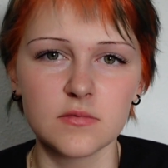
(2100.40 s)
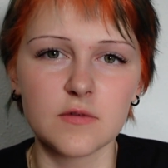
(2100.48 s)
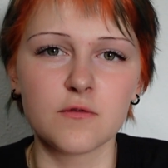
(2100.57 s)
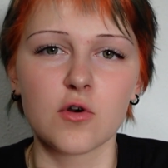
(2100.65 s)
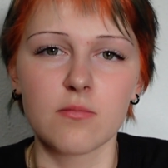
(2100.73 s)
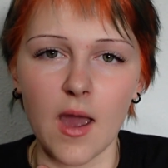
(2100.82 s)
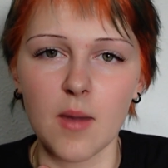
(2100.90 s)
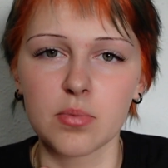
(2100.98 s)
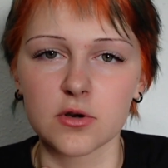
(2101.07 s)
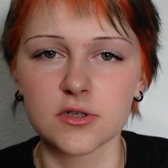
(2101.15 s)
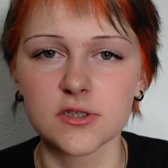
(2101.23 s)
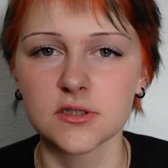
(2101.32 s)
for my
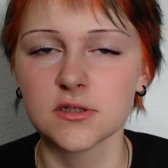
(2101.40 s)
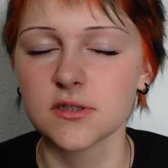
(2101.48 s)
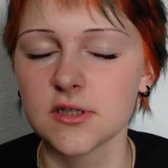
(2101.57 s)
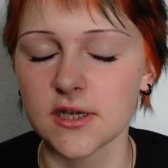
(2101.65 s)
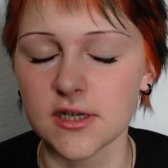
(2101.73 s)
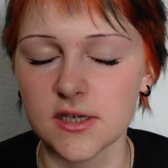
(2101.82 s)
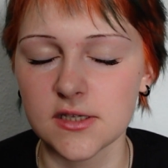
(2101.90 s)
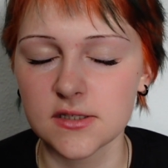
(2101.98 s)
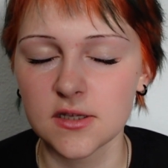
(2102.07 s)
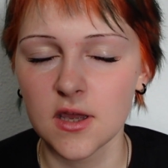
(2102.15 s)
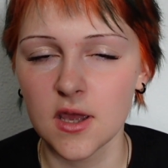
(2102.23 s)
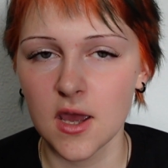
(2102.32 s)
personal taste.
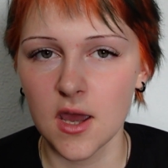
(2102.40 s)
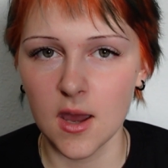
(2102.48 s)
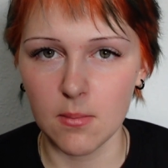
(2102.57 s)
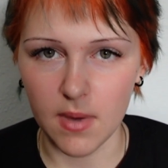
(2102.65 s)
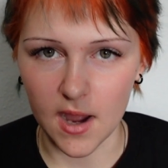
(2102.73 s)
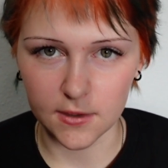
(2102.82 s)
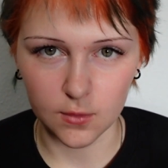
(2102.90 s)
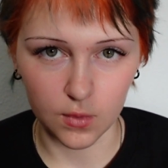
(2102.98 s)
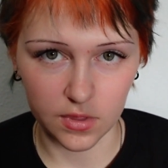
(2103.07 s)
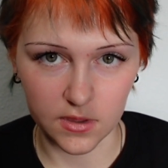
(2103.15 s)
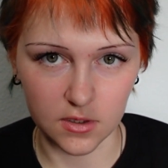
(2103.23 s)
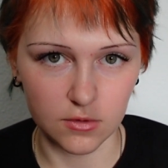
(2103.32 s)
But
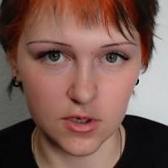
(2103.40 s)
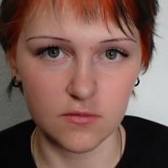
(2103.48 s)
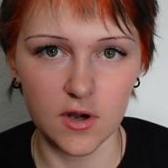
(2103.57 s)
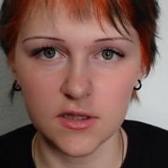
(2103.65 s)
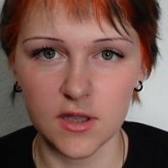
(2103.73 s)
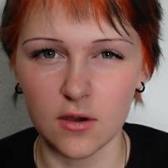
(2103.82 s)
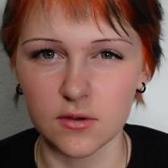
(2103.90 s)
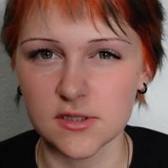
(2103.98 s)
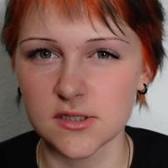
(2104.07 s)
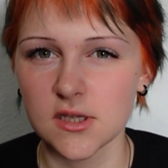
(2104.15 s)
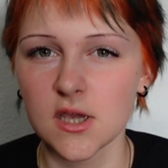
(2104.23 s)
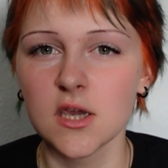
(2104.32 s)
with the green right now,
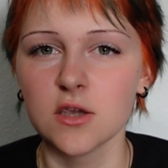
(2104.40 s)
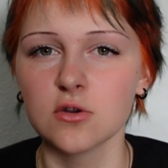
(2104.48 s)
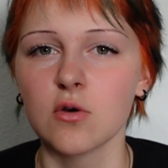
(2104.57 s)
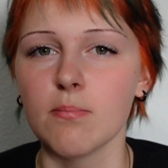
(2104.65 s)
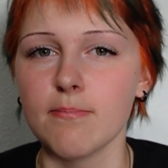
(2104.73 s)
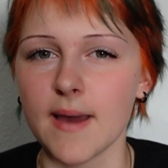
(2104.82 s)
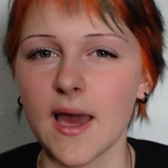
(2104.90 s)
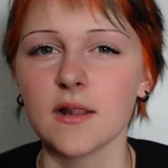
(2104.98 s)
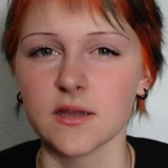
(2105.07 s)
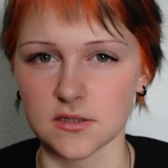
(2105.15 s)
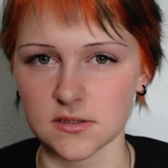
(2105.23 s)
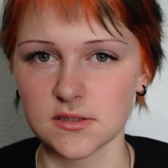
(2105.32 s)
it's, you know,
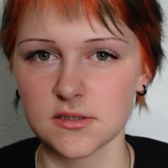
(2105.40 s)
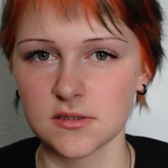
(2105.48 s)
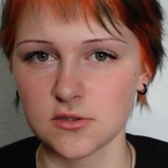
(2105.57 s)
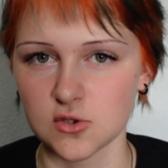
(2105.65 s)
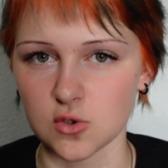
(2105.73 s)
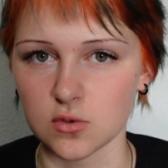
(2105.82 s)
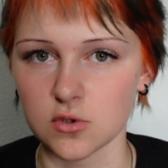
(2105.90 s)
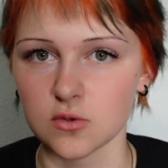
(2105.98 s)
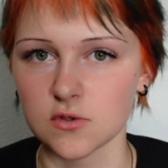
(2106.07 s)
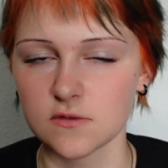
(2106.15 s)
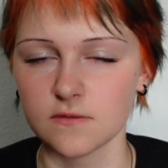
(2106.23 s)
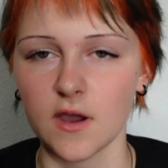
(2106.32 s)
balanced, so it
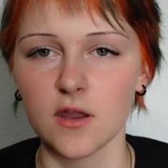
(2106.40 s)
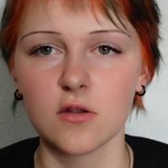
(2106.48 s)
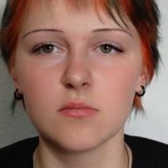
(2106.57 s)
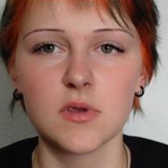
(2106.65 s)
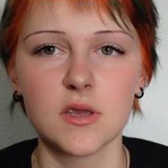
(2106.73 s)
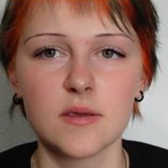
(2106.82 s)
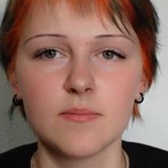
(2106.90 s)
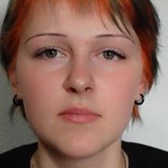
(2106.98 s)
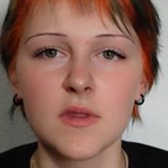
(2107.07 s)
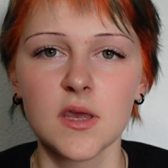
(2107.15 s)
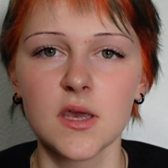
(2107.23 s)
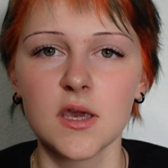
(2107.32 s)
looks fine on me.
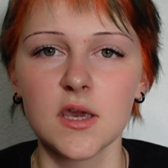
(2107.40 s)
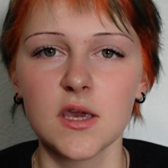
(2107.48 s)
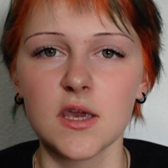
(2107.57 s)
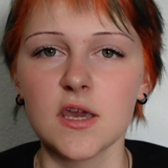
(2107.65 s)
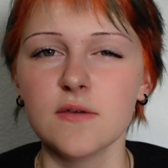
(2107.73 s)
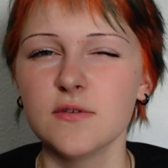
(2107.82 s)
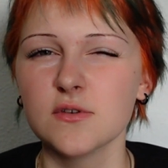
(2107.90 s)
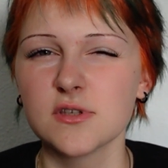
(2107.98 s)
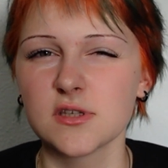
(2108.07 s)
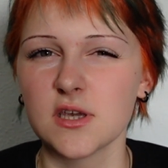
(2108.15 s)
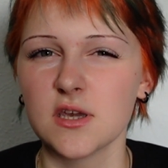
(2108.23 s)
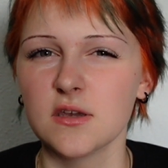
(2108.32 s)
If you
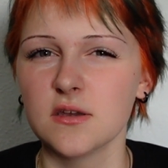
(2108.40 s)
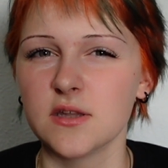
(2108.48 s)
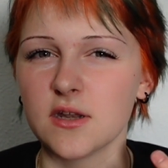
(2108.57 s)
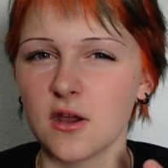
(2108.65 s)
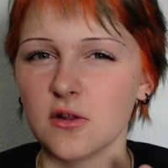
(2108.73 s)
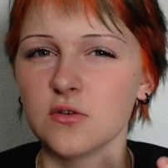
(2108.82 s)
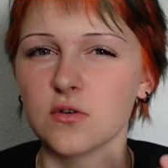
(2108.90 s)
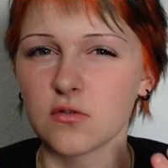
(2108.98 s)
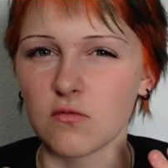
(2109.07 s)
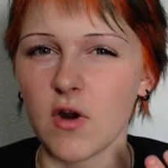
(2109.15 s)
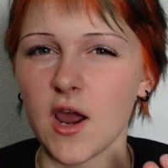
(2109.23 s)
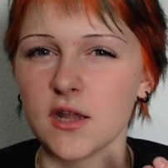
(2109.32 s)
see that I look
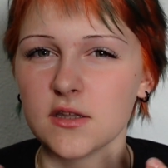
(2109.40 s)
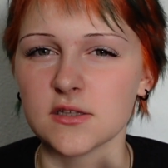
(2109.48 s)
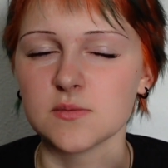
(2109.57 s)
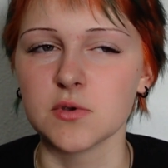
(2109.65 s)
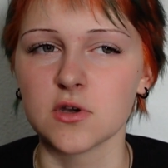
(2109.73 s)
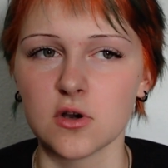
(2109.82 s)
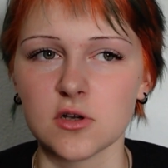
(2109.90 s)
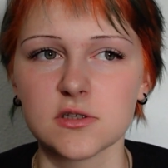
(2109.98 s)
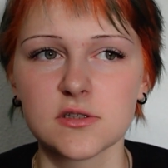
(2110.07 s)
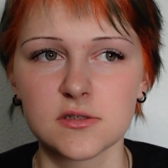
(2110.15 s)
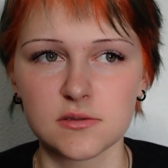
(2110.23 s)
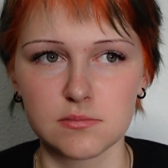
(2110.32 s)
red, it's
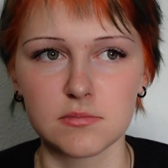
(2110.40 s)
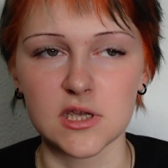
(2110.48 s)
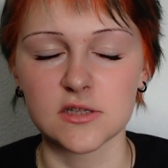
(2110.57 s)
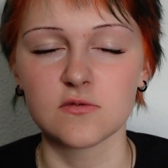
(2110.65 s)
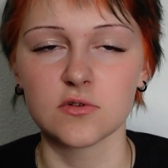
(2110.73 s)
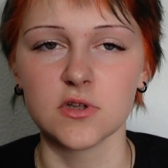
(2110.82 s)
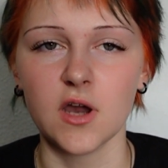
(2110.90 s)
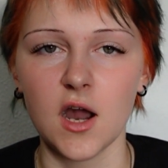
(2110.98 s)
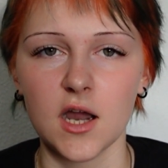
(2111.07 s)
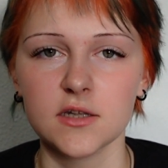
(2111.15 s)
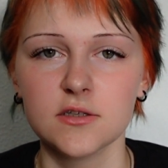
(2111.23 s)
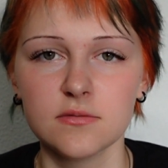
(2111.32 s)
because it's really
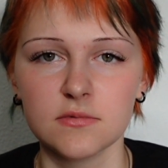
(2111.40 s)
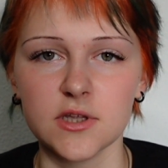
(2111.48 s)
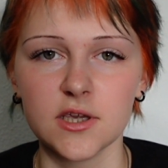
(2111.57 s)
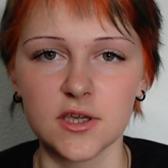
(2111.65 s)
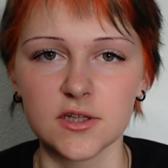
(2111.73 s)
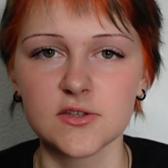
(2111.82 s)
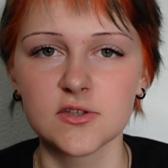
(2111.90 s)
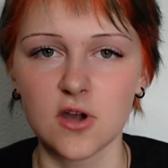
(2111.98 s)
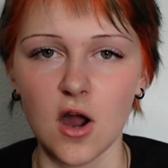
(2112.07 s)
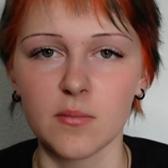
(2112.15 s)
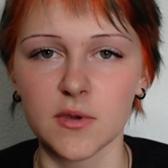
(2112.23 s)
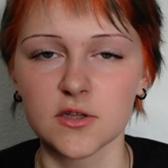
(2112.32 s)
hot. The heat's
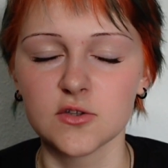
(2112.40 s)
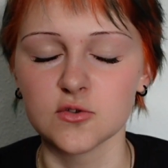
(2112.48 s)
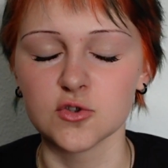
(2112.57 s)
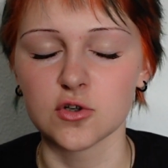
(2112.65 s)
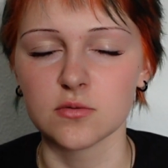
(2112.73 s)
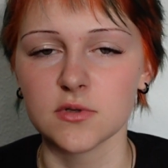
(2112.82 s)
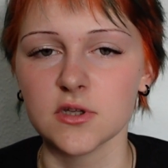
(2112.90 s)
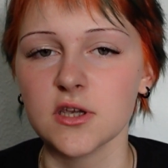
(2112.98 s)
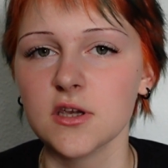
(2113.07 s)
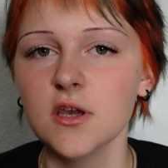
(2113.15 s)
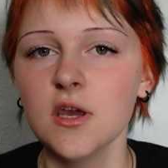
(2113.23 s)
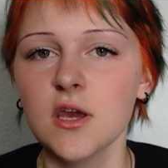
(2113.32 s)
coming to Germany.